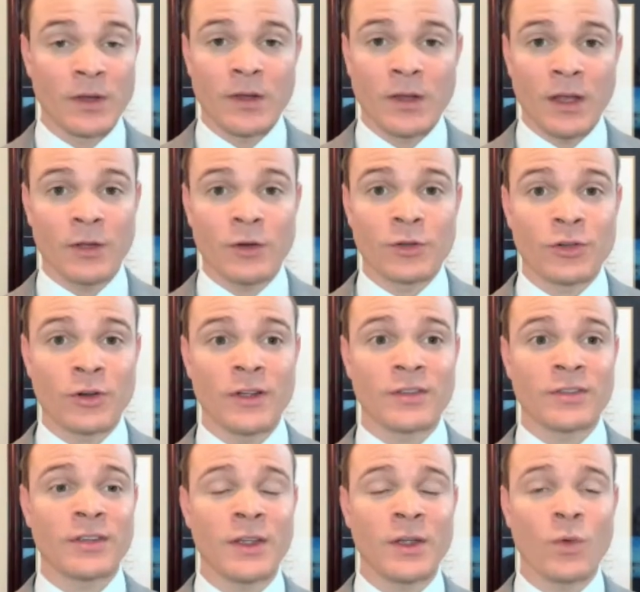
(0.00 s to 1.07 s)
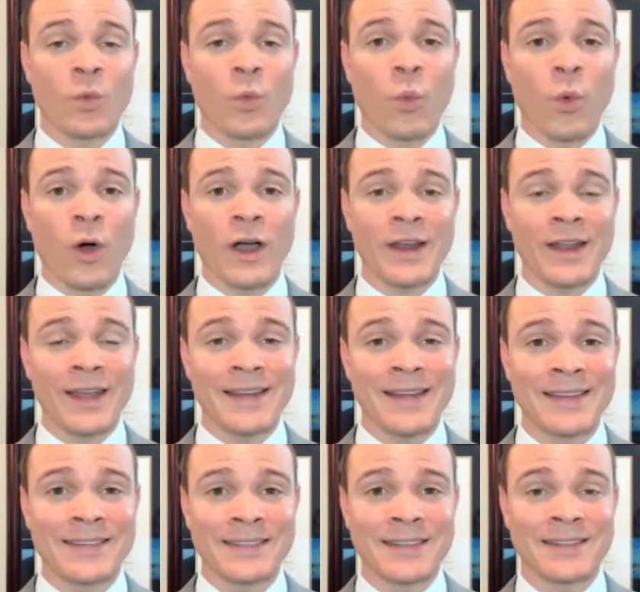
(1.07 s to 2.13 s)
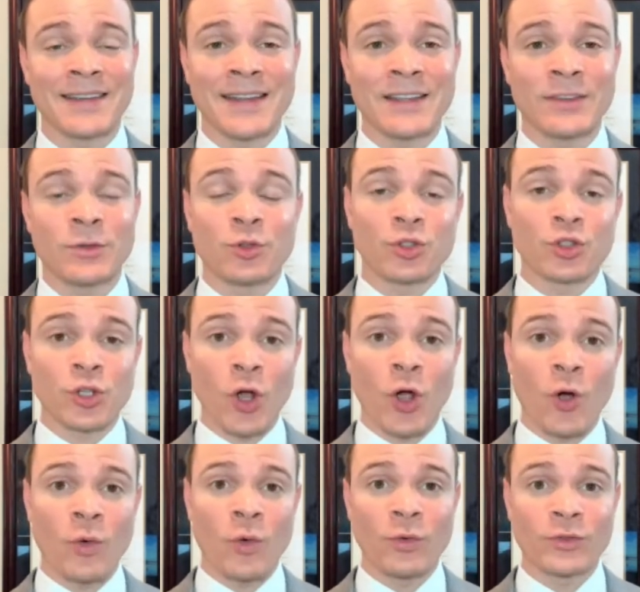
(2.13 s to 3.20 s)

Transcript: And you're trying to see what it is that they need to show